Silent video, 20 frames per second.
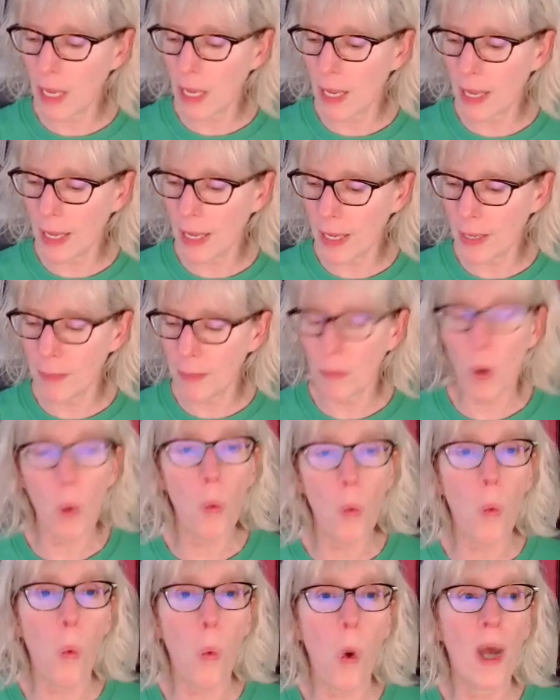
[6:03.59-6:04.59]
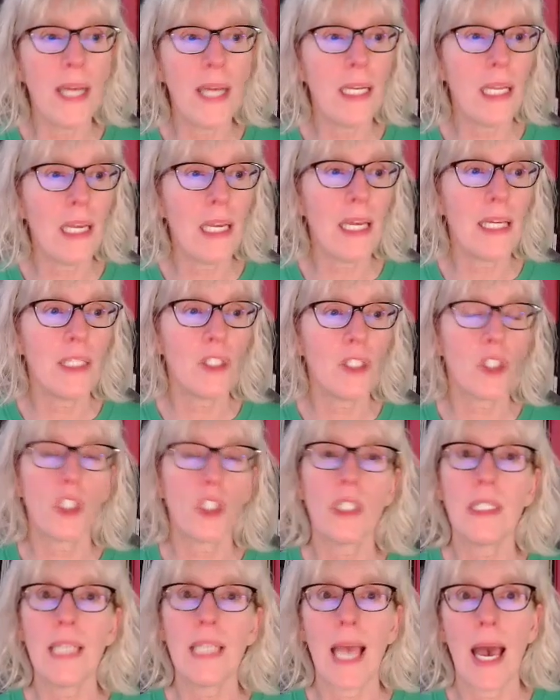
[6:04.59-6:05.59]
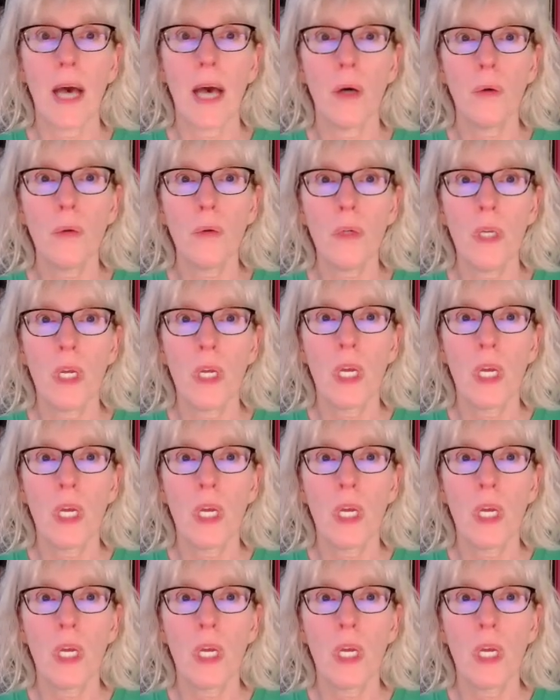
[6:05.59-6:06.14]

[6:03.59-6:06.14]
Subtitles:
1 inch down.